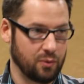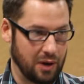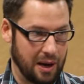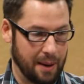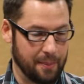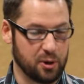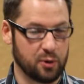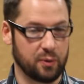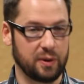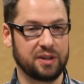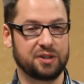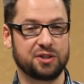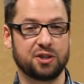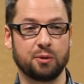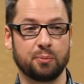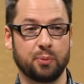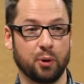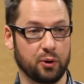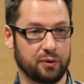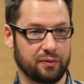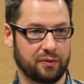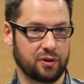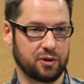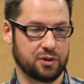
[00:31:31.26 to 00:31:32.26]
I'm going to read to you
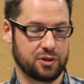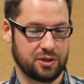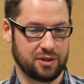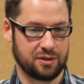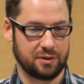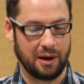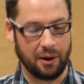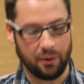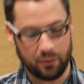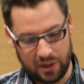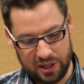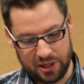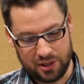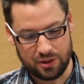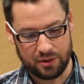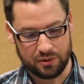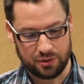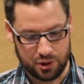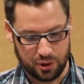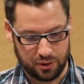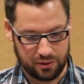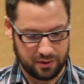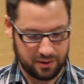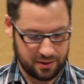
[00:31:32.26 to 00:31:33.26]
both versions. I'll read you
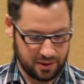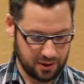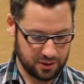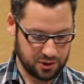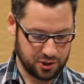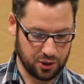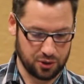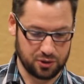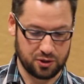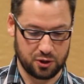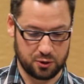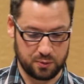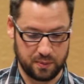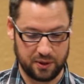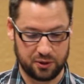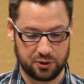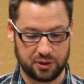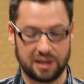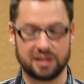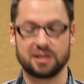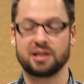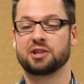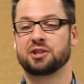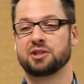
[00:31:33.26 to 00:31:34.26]
the Joseph Smith
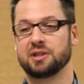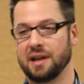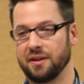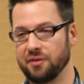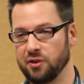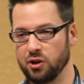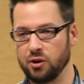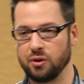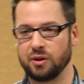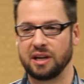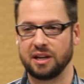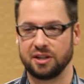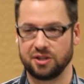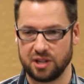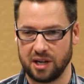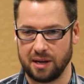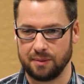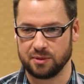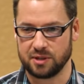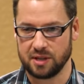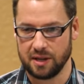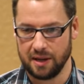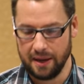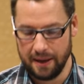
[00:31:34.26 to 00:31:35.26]
translation and the New King
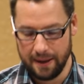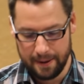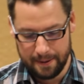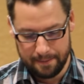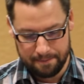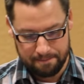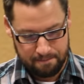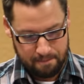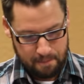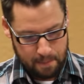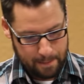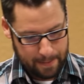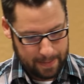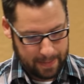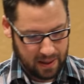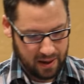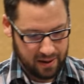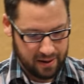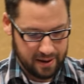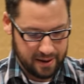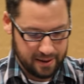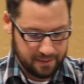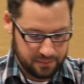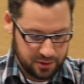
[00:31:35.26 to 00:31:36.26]
James.
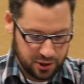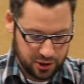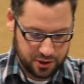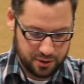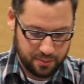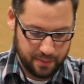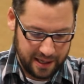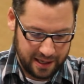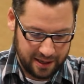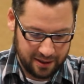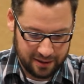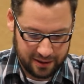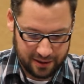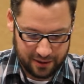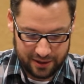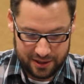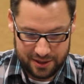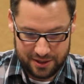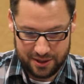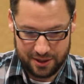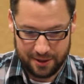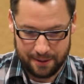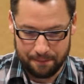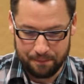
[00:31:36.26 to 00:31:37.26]
Just to make it a little
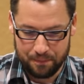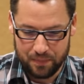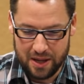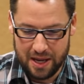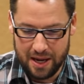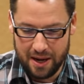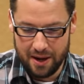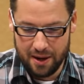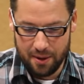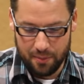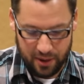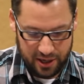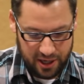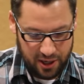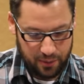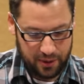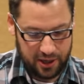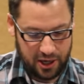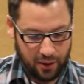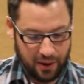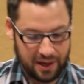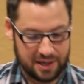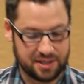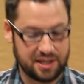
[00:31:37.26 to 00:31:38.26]
easier. But here
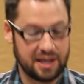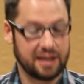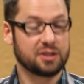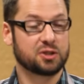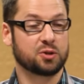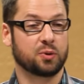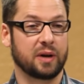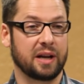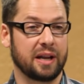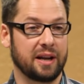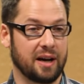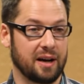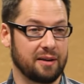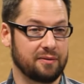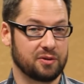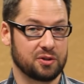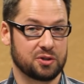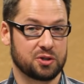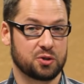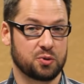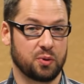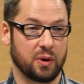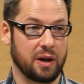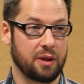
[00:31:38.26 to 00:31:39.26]
we go, Isaiah 29,
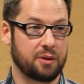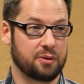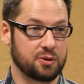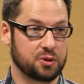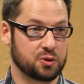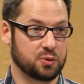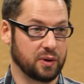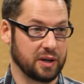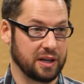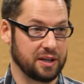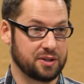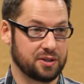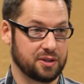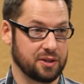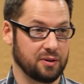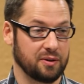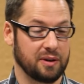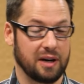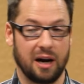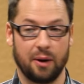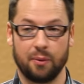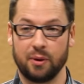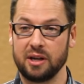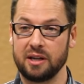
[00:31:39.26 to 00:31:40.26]
verse 20 through
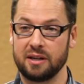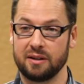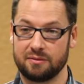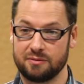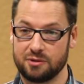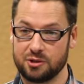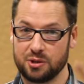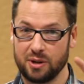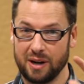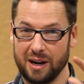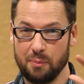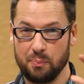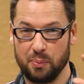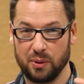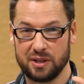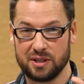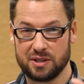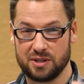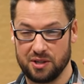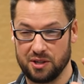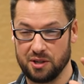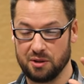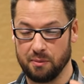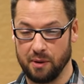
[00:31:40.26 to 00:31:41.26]
22. I want you to try to put
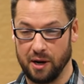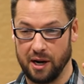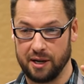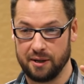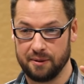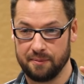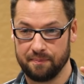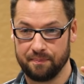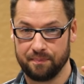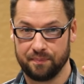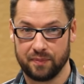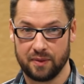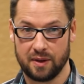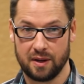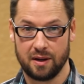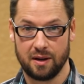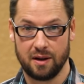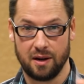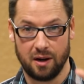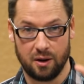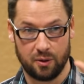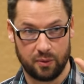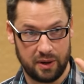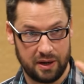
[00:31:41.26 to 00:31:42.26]
this in your mind.
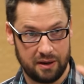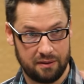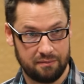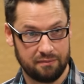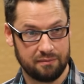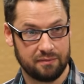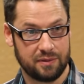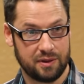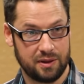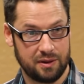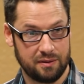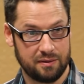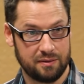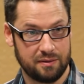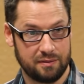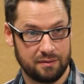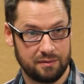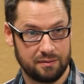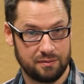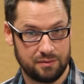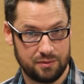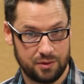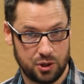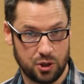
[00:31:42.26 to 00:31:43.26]
I'll read
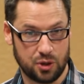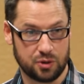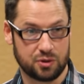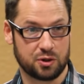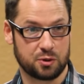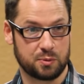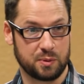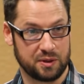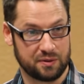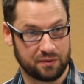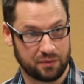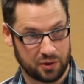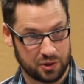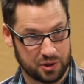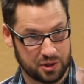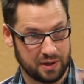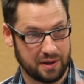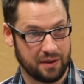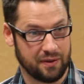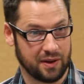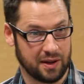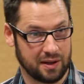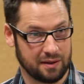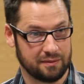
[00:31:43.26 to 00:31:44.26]
Joseph Smith's version,
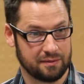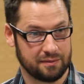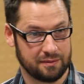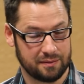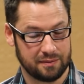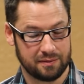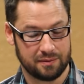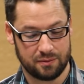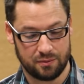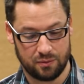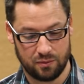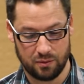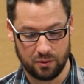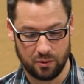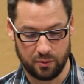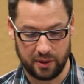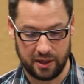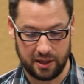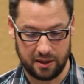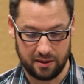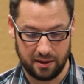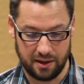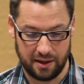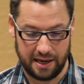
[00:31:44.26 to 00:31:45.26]
and then we'll
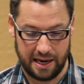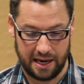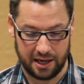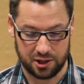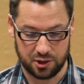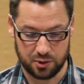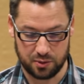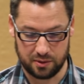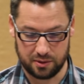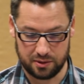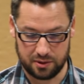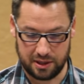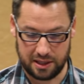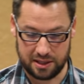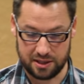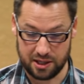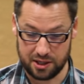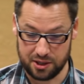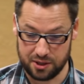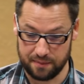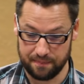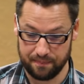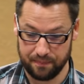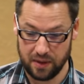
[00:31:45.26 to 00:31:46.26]
read an actual
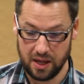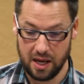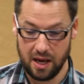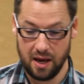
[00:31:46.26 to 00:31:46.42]
translation.